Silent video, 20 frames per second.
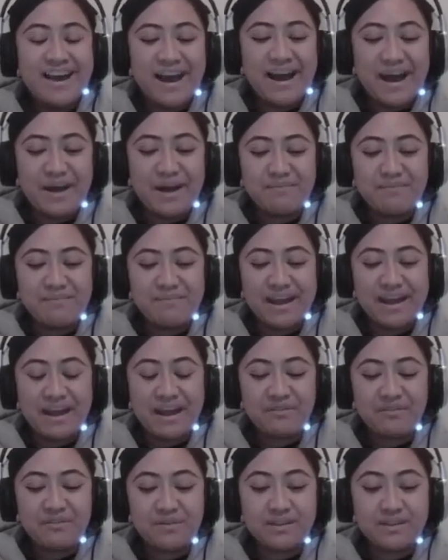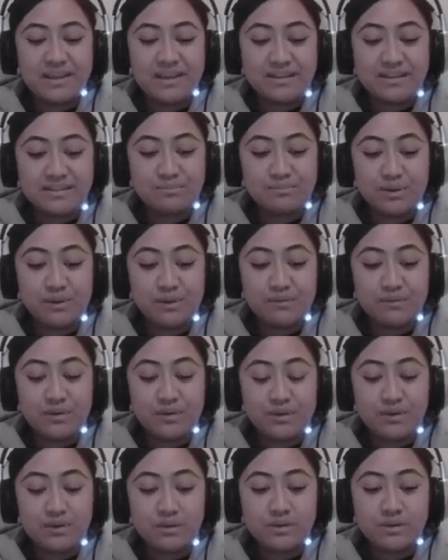And I feel that it's important for
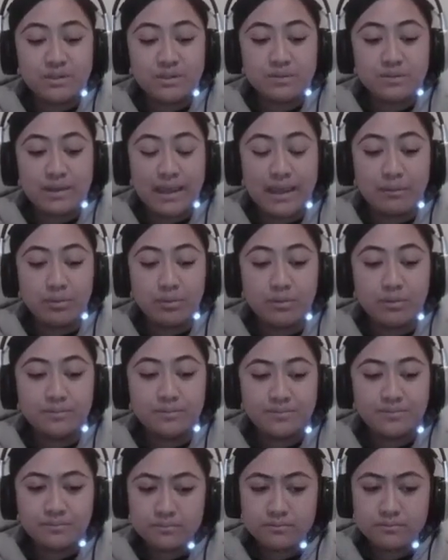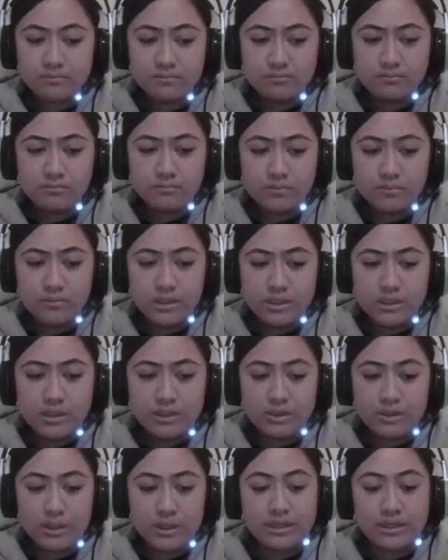youth to be able
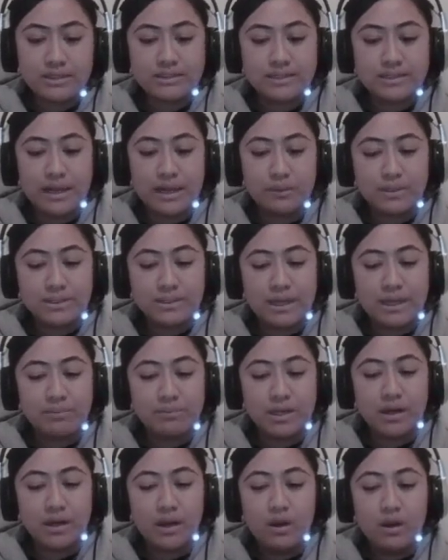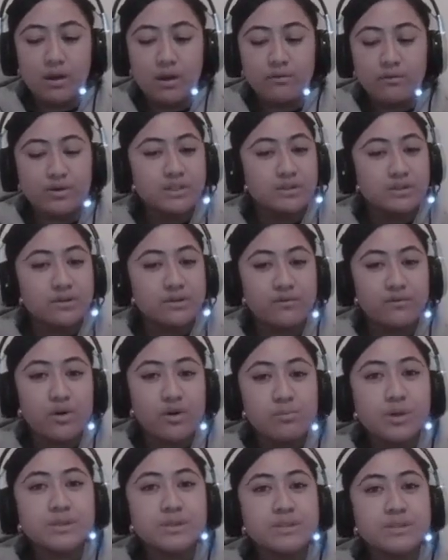to understand what's happening first and
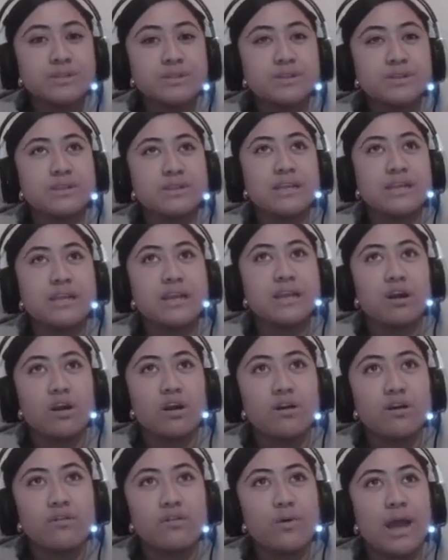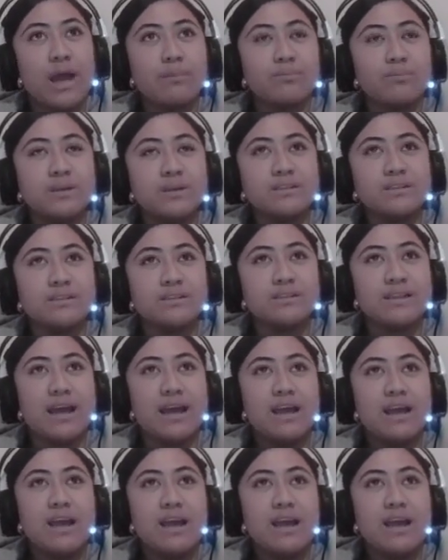foremost, because I think a lot of what happens is that